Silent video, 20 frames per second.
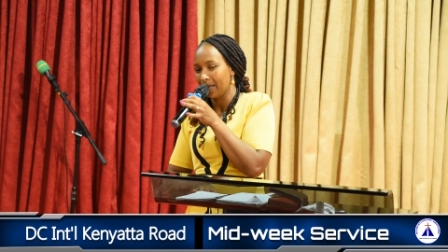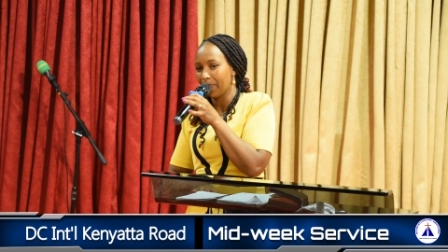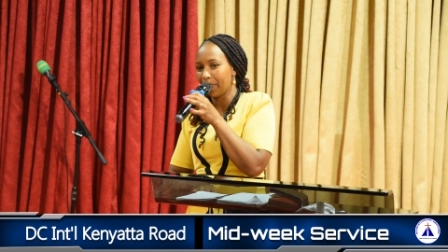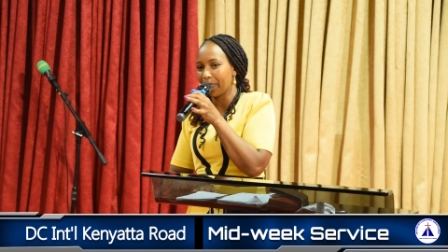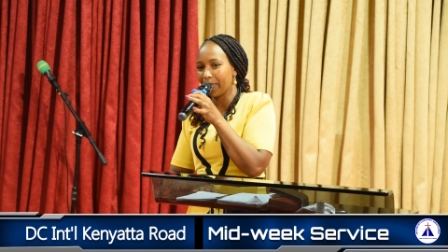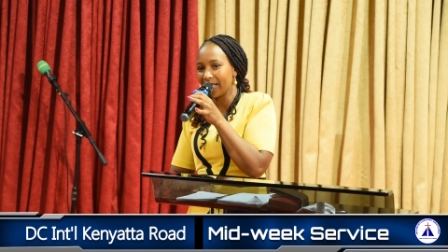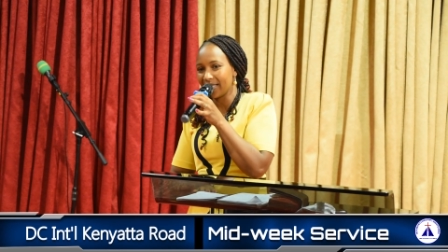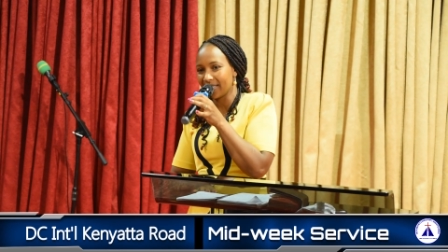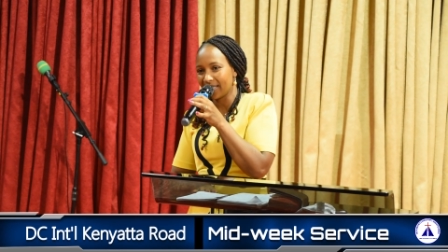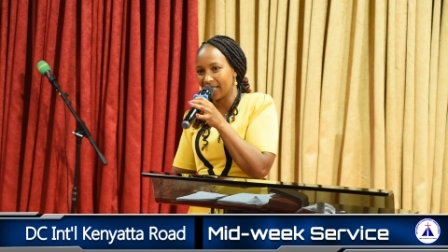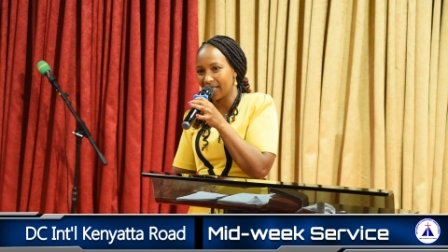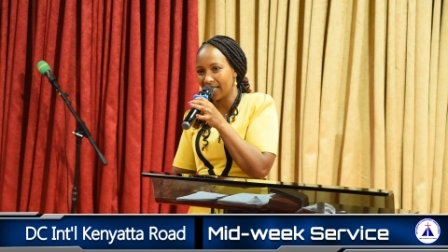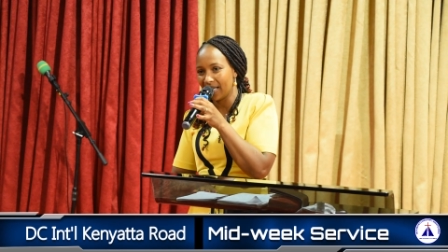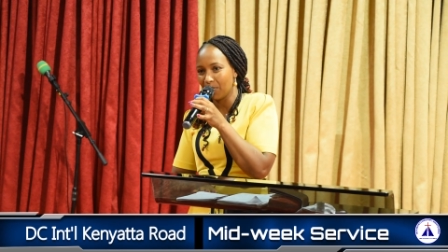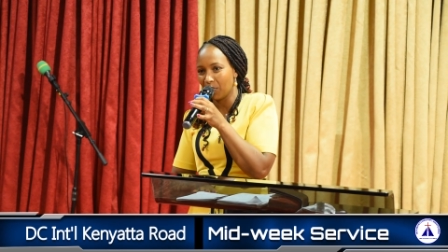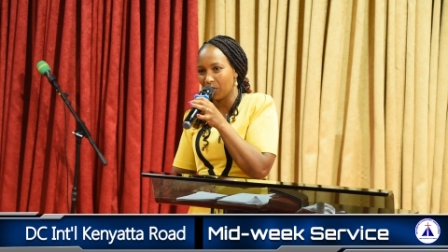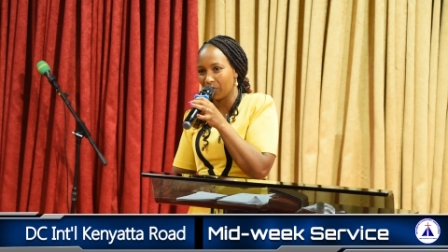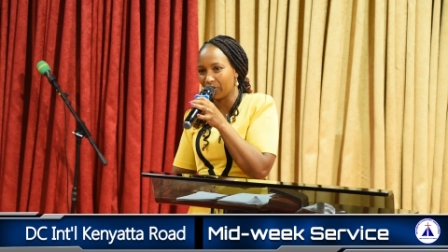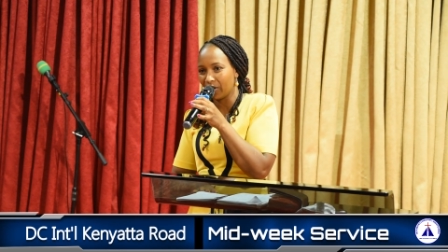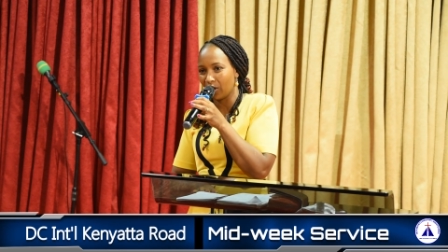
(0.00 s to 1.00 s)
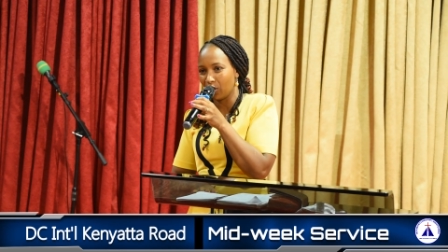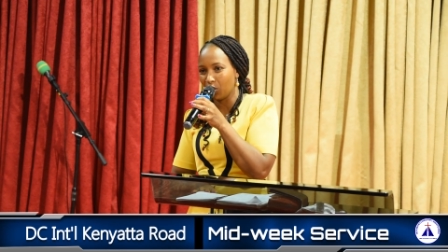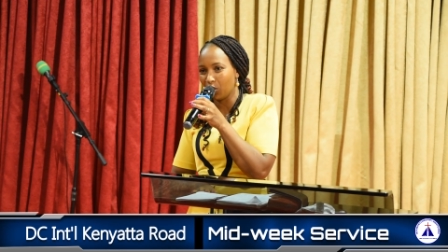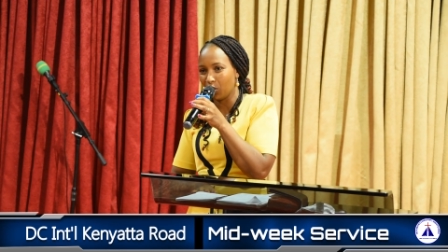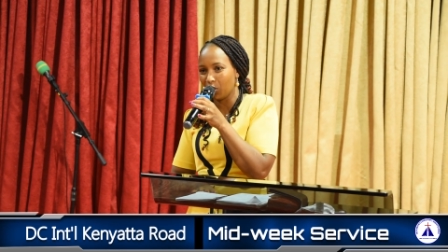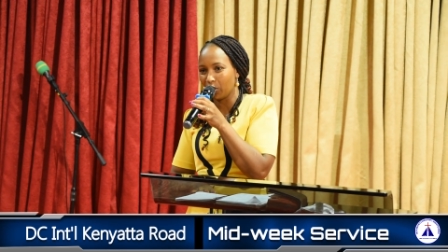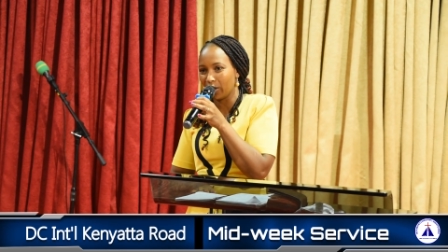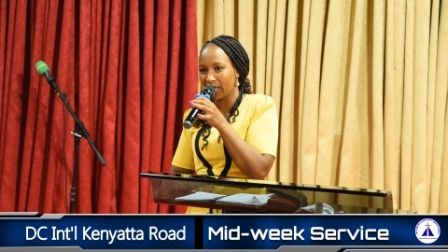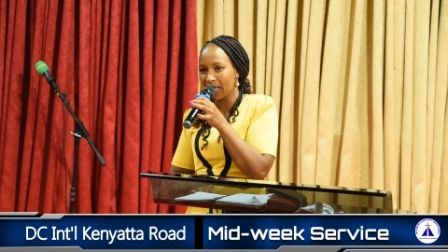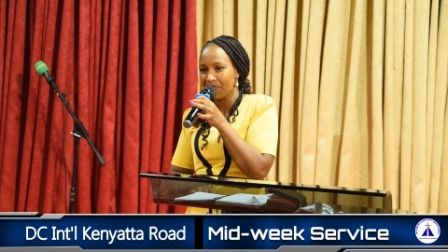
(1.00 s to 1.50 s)
Praise the name of the
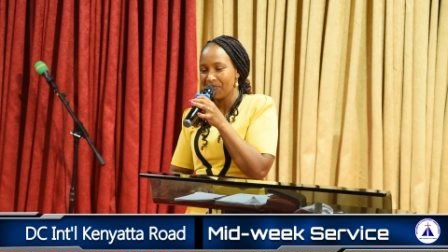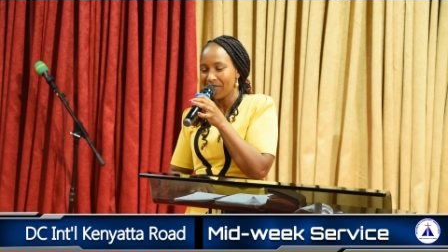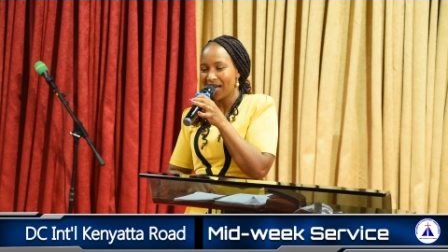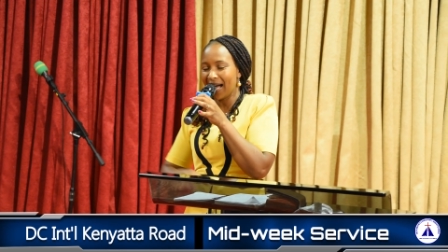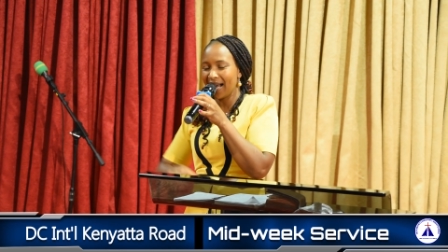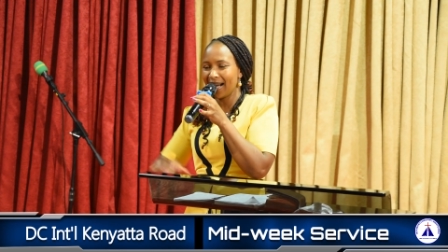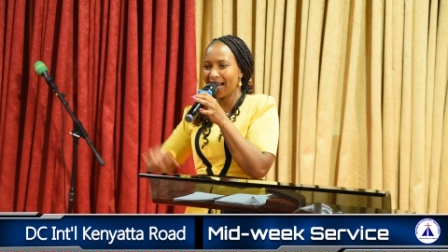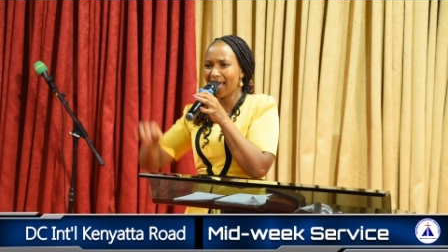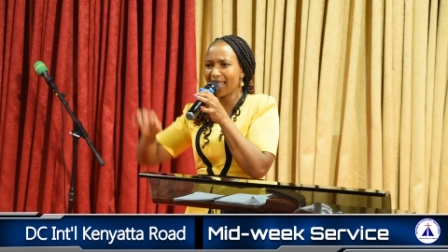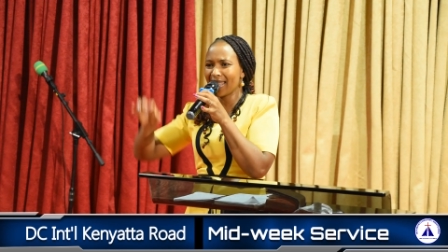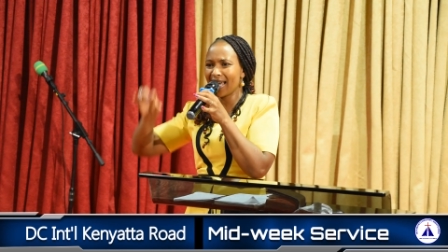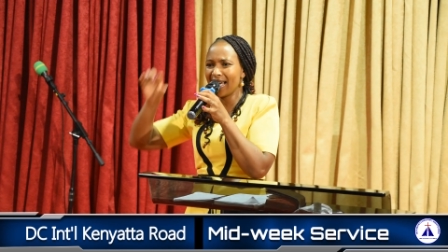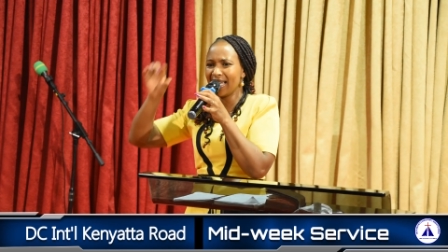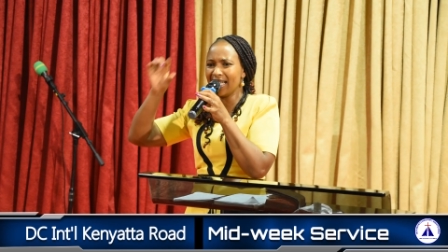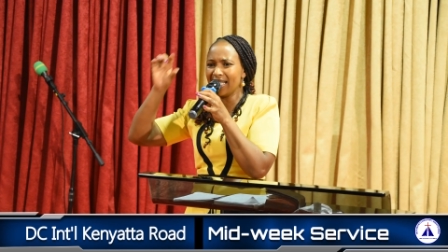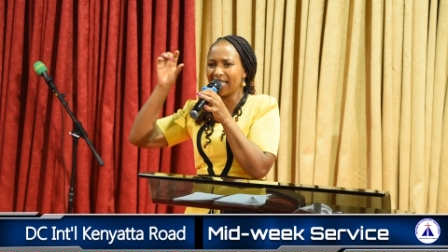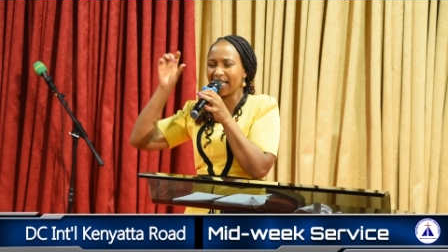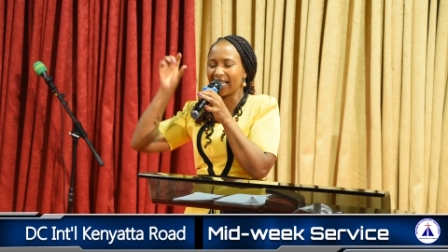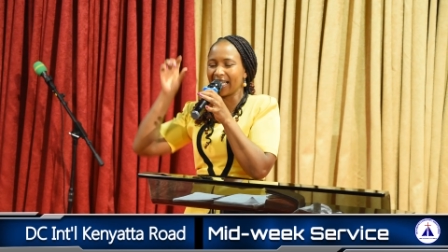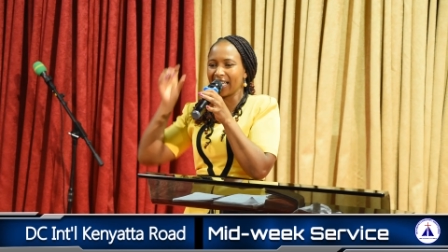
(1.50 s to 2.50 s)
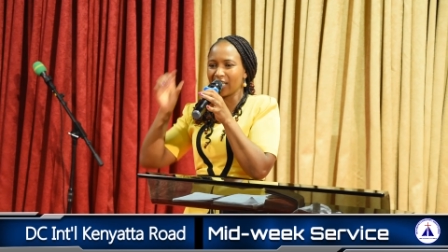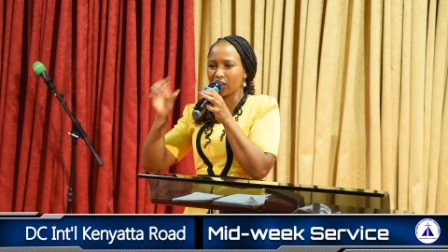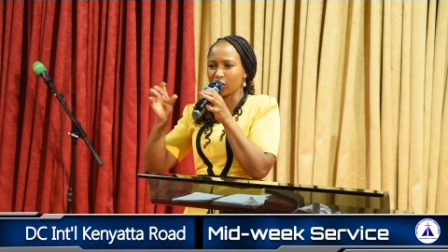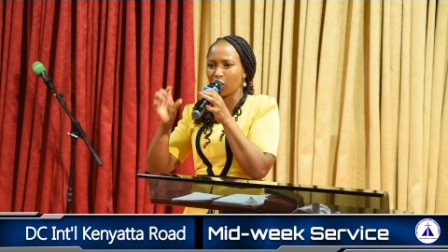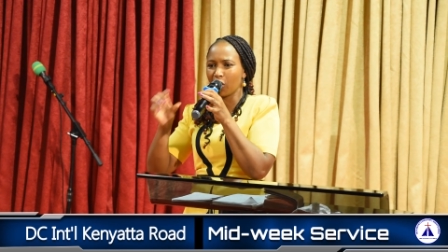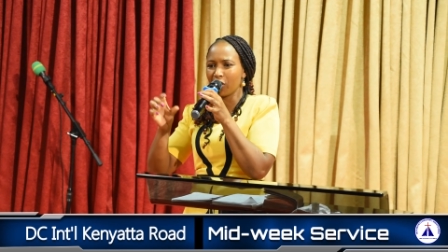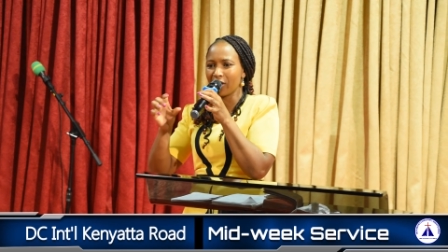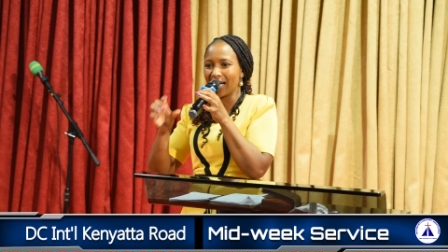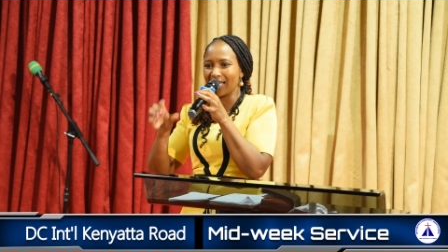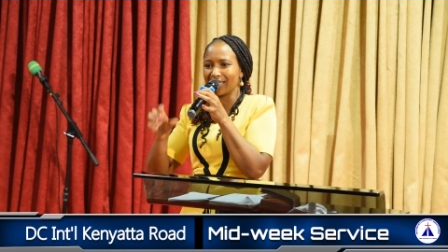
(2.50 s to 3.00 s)
Lord. Another
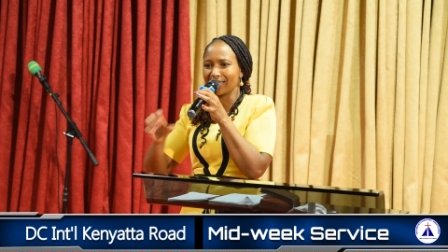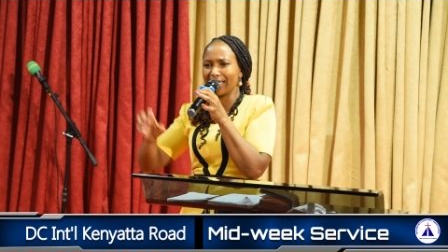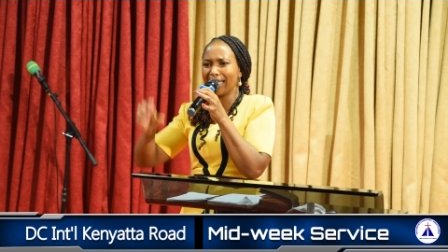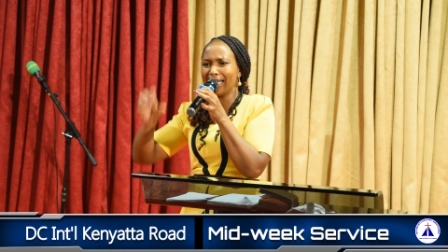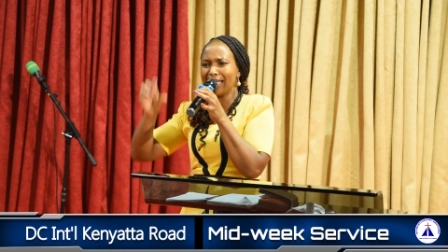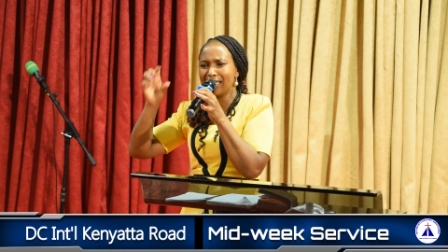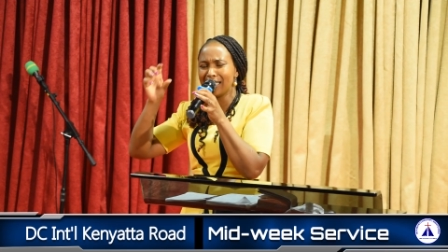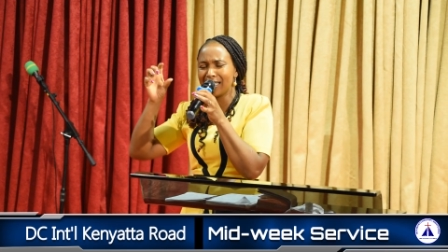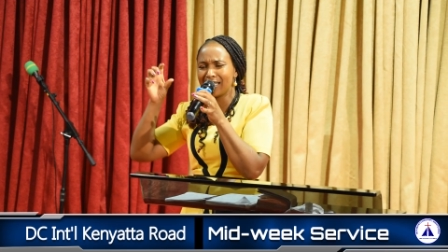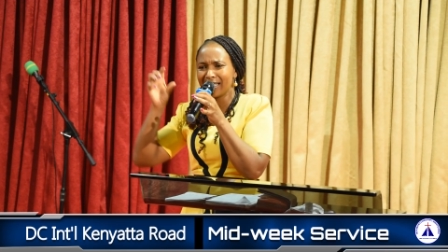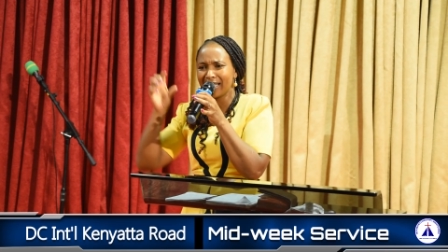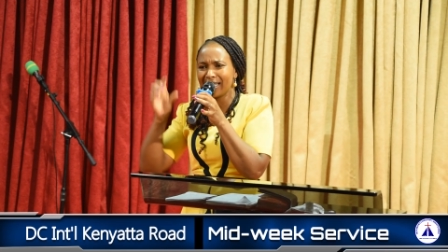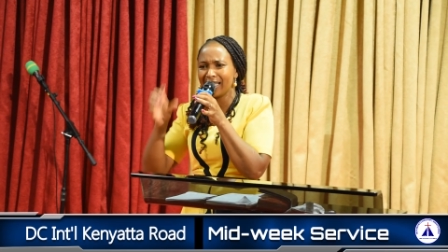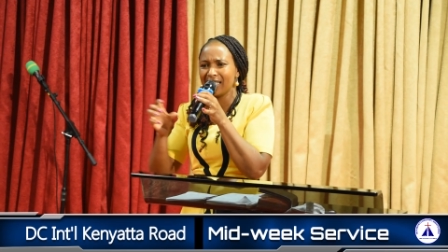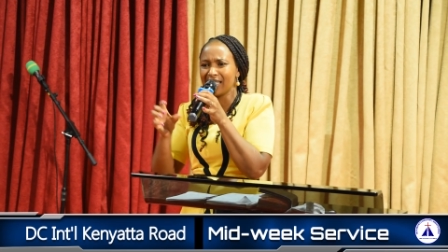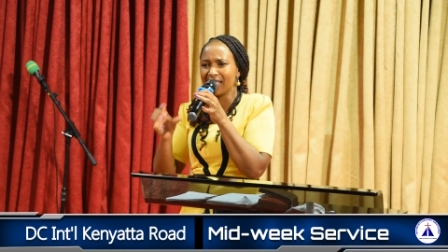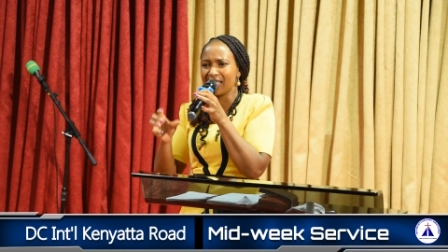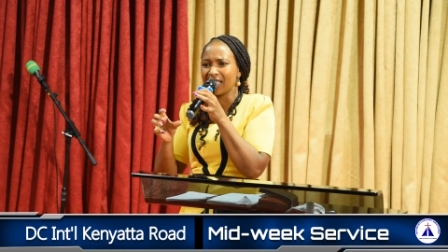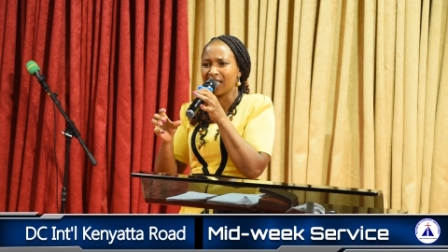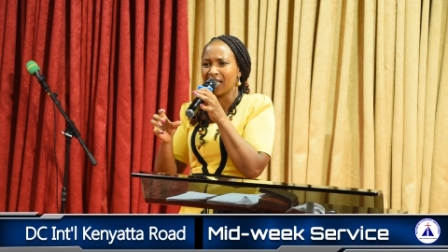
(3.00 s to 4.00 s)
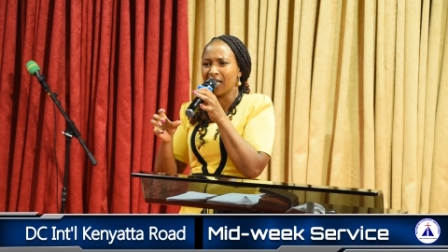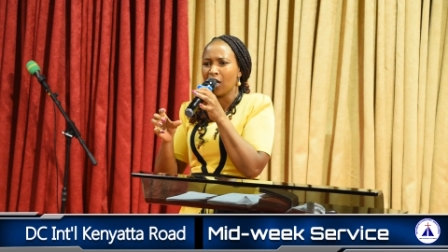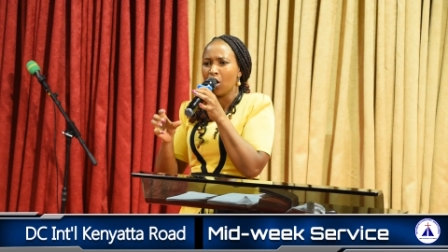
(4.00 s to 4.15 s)
indication that indeed